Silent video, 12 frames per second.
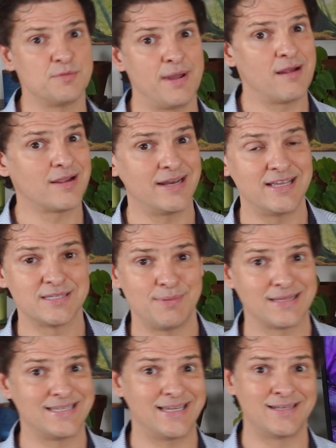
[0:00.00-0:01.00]
American eats
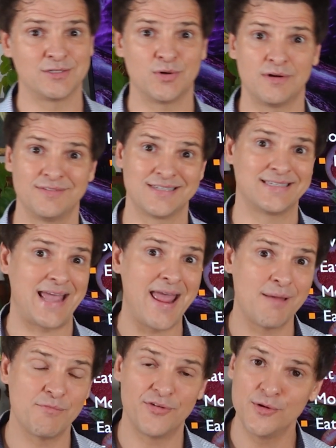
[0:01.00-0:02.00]
about 10 to 12 of the
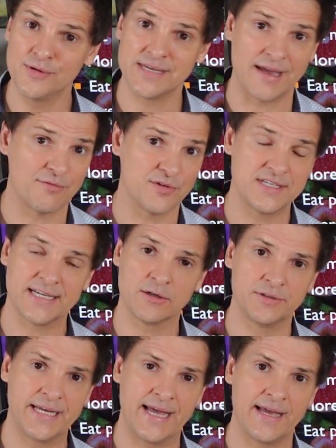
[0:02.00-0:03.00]
same foods every
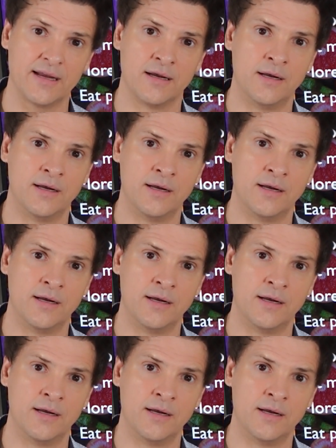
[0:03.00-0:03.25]
single day.